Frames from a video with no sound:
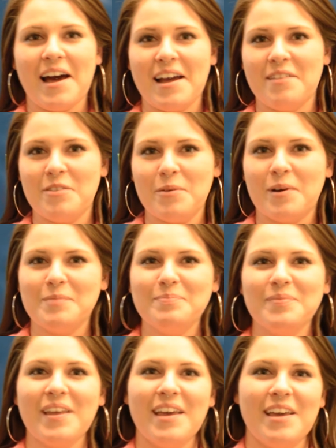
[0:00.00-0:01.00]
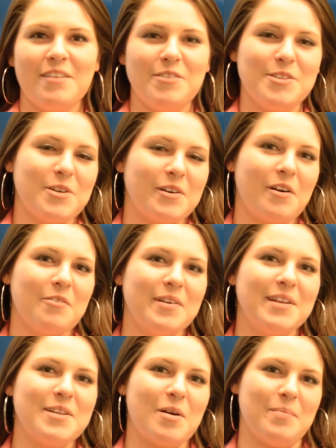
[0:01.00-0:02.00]
Hi everyone. If you don't
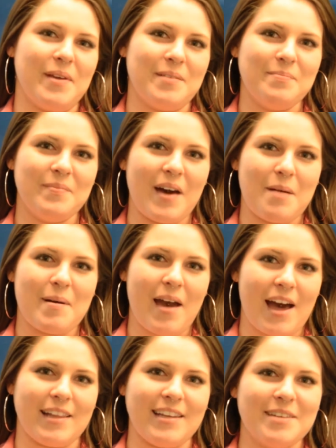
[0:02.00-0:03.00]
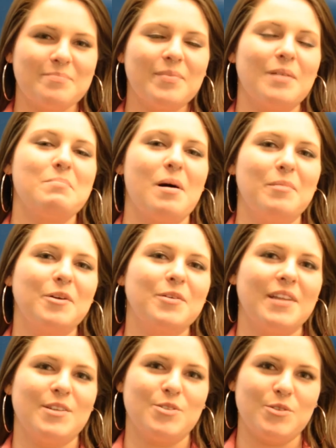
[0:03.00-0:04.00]
already know me, I'm Allie, the Public
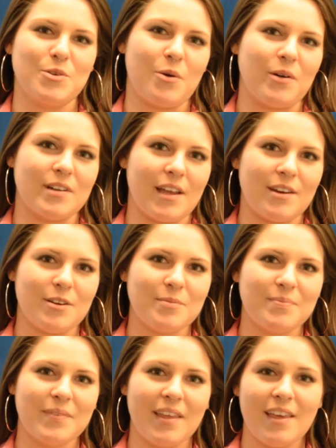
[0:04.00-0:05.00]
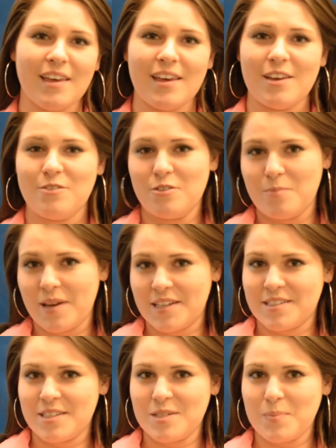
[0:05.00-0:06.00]
Relations Coordinator. If you've made
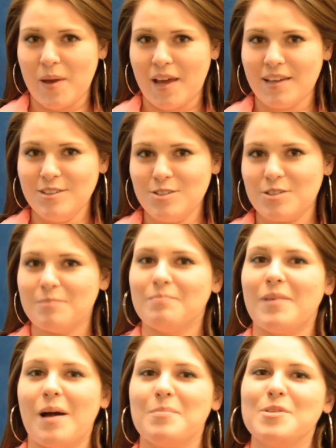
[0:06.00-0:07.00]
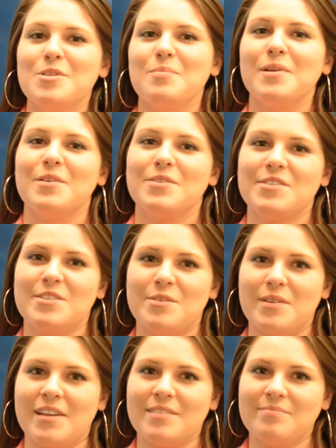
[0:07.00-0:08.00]
it to this page, I'm assuming you're a
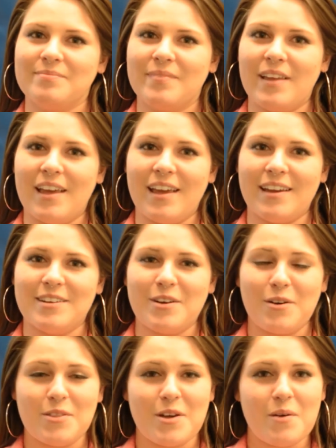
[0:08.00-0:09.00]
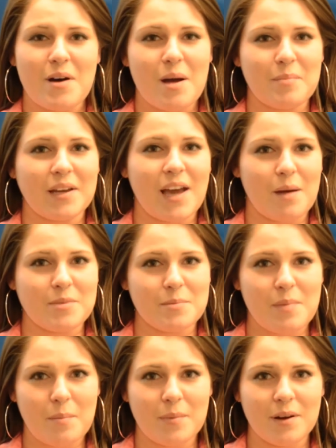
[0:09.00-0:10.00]
student. And although I'm a cabinet
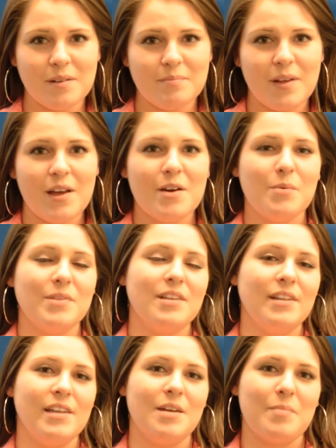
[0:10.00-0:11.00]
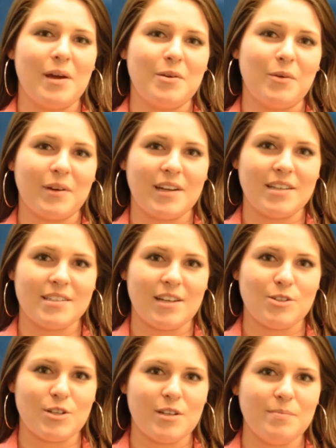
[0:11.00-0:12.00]
member with the Lead MN
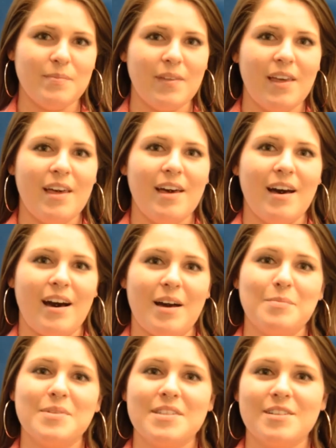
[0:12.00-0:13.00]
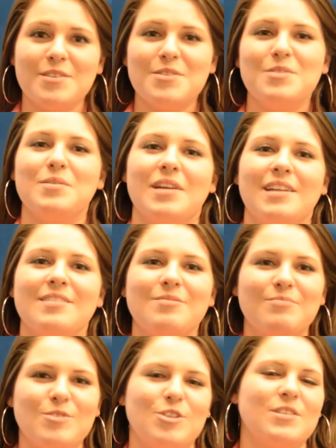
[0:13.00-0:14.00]
organization, I'm still a student,
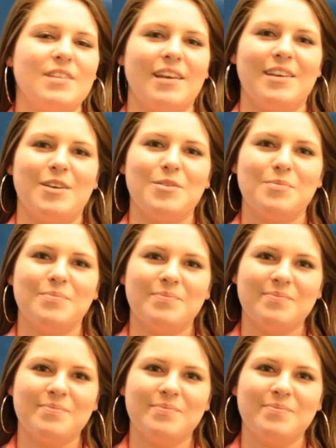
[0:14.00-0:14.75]
just like you.